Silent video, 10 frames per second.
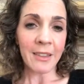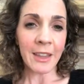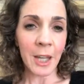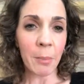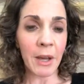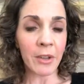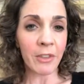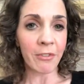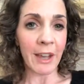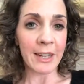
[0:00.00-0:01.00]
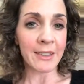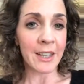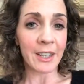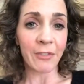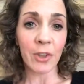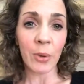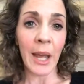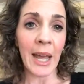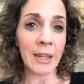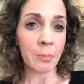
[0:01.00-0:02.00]
Think about the fact that if you
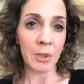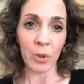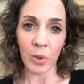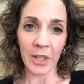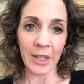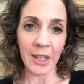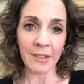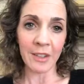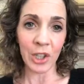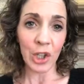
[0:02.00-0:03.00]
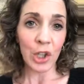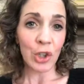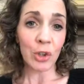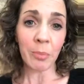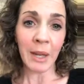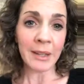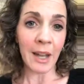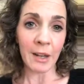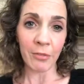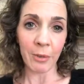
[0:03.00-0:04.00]
hadn't been organizing, you may
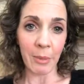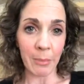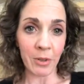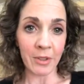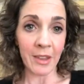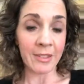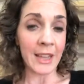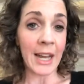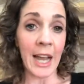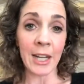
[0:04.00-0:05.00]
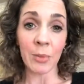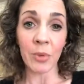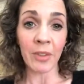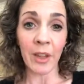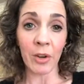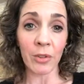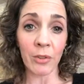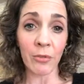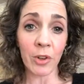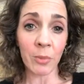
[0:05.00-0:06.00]
not have remembered that that item was there in
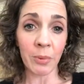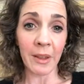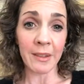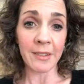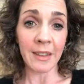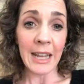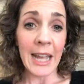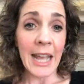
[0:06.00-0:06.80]
the first place.